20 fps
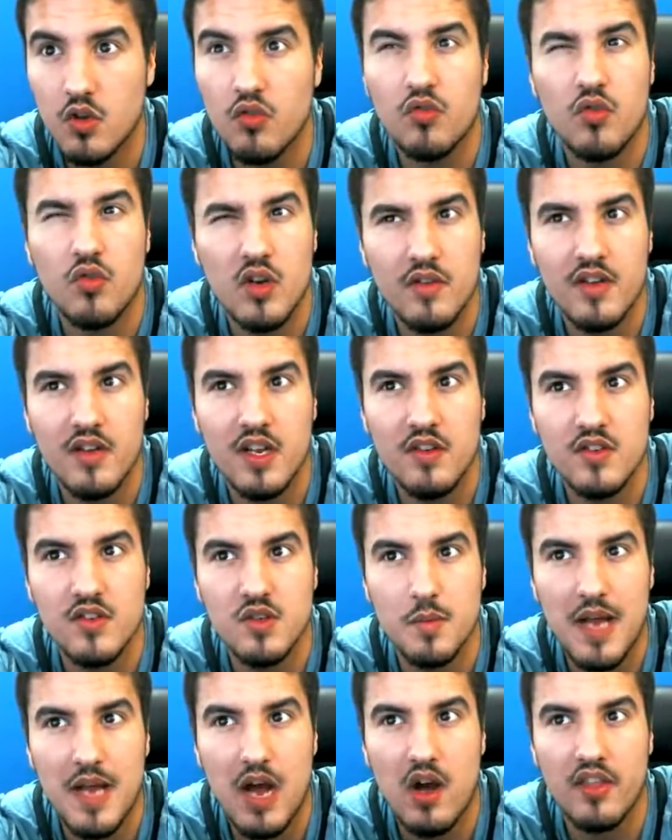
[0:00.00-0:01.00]
two three videos
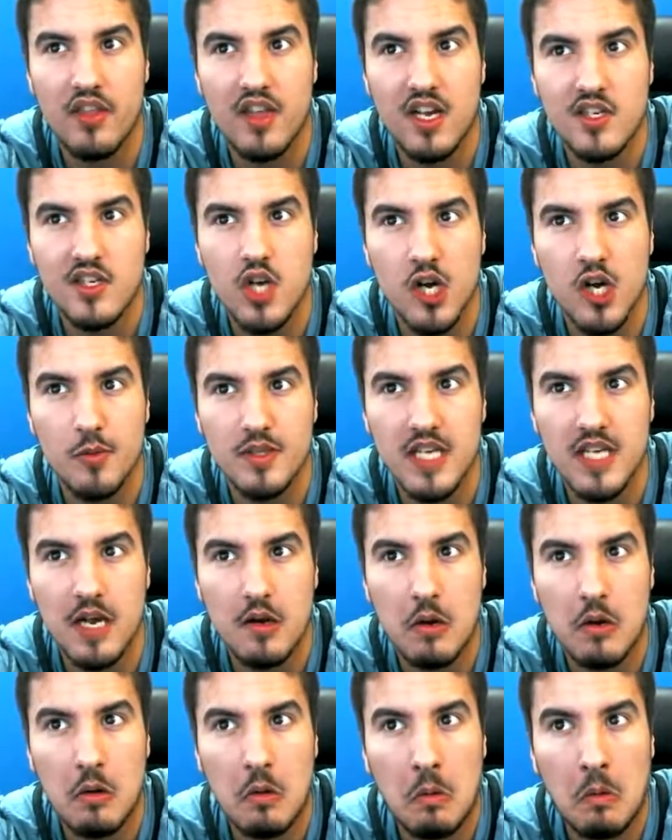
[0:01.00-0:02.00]
from now. I think I talk about that.
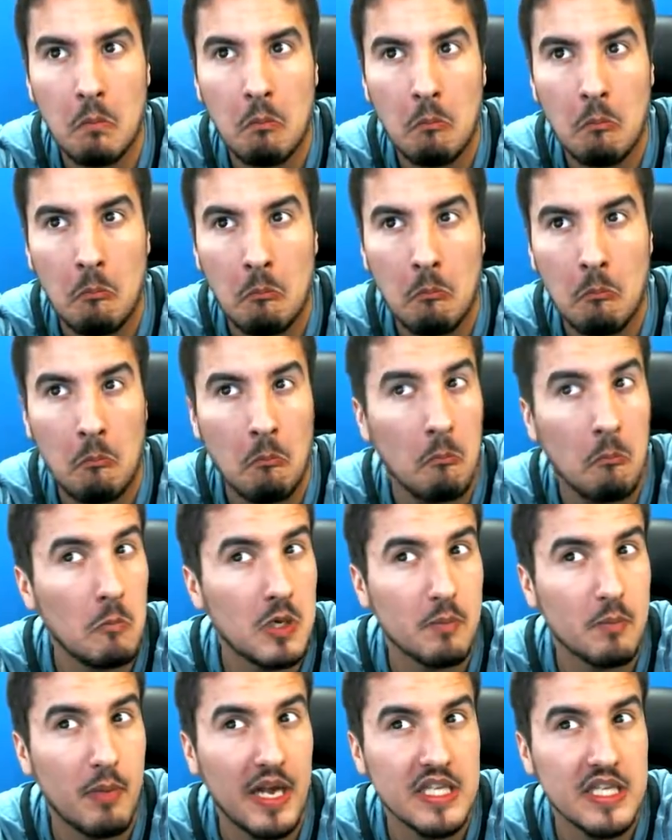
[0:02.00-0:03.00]

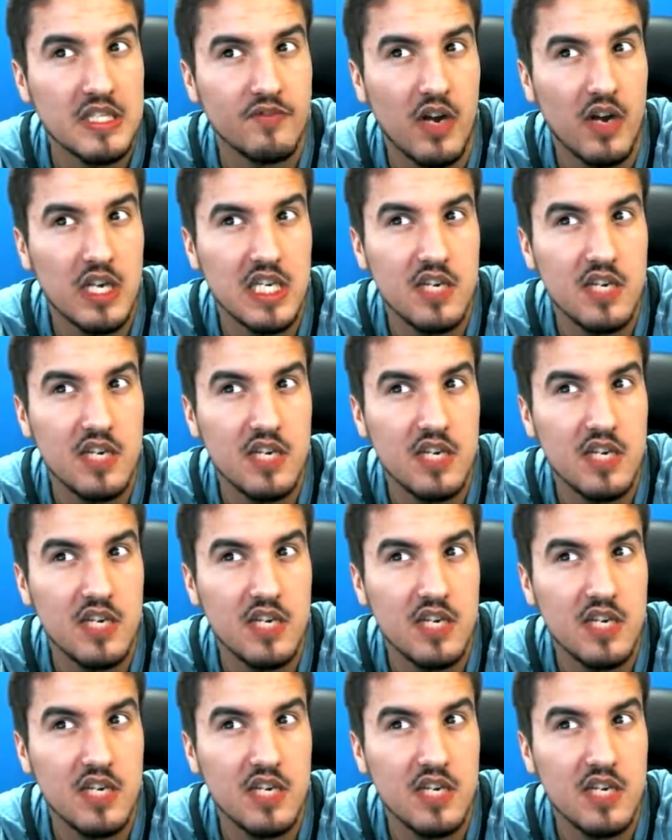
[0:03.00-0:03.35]
Depends if I